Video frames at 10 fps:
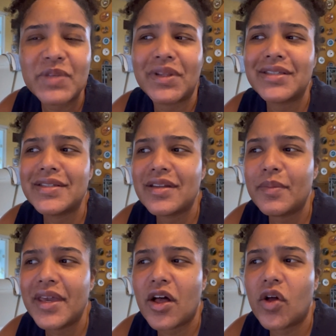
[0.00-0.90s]
but this is gonna
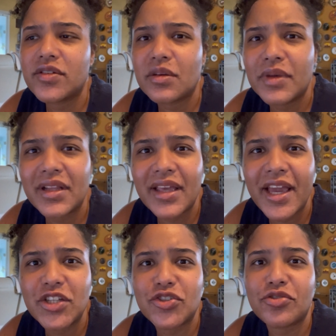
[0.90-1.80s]
be ultimately
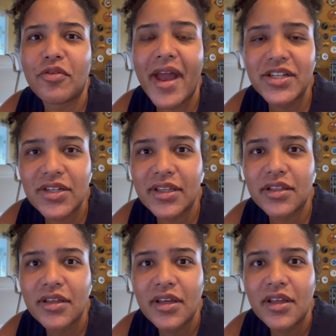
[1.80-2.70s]
a tragic
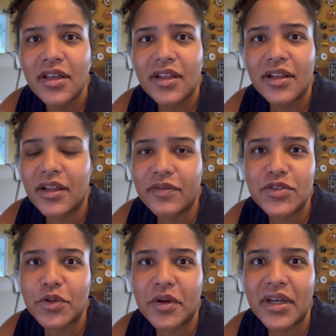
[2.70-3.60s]
love
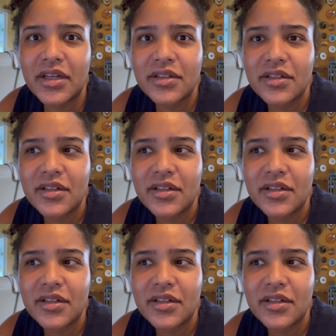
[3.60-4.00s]
story.